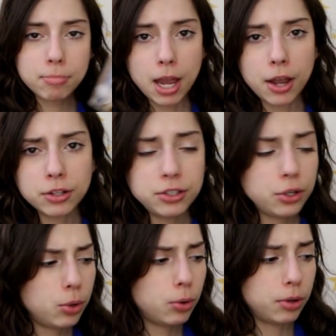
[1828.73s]
I
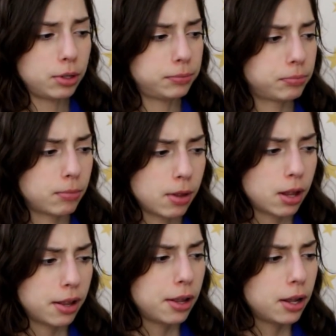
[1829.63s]
also
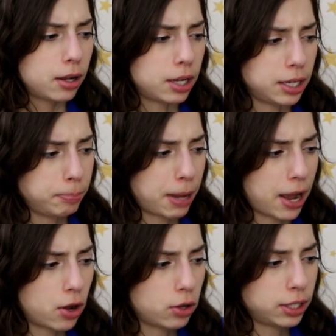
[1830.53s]
cut
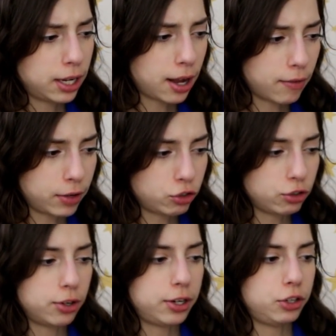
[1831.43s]
back on like having
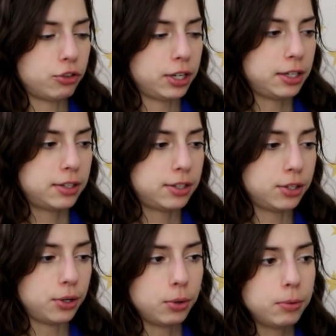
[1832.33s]
sugary drinks
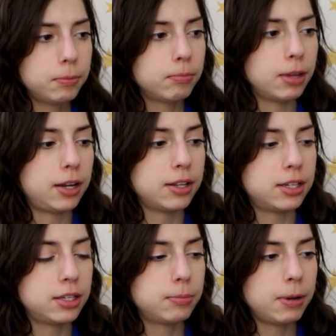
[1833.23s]
too. Like
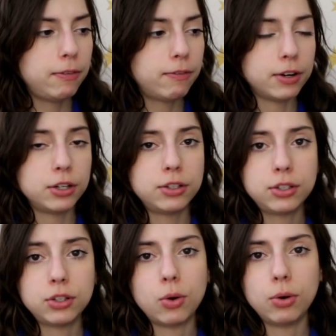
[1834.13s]
this is my
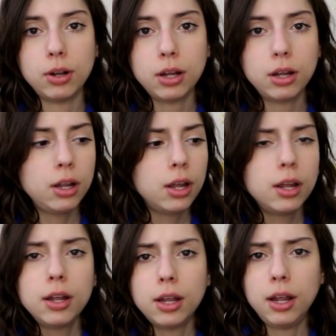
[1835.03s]
first soda
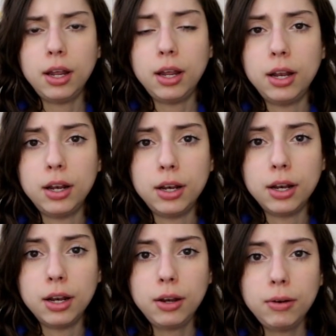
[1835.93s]

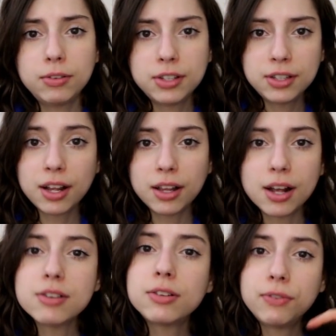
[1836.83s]
since I
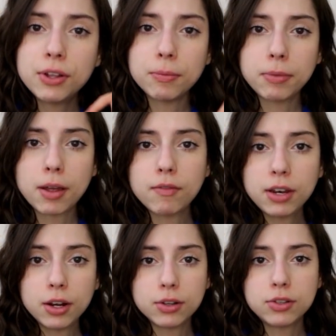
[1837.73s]
last filmed that
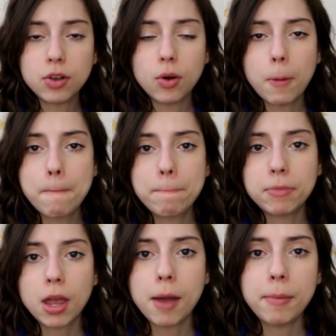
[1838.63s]
video, so
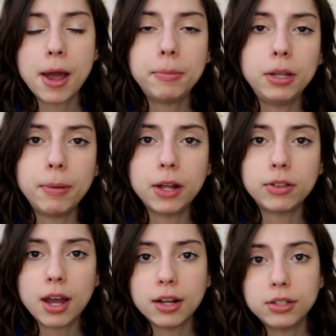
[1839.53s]
I'm happy
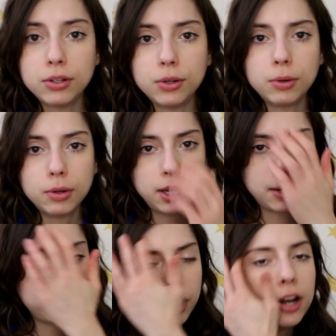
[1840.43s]
about that too. And
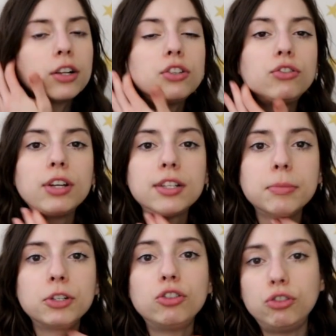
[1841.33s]
I'm trying not to drink as
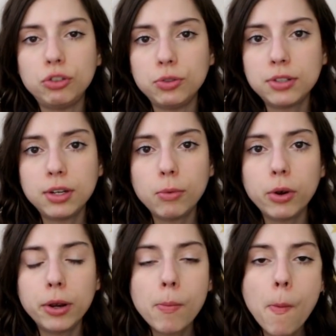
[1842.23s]
much juice
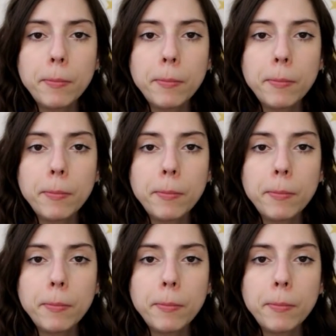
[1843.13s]
anymore.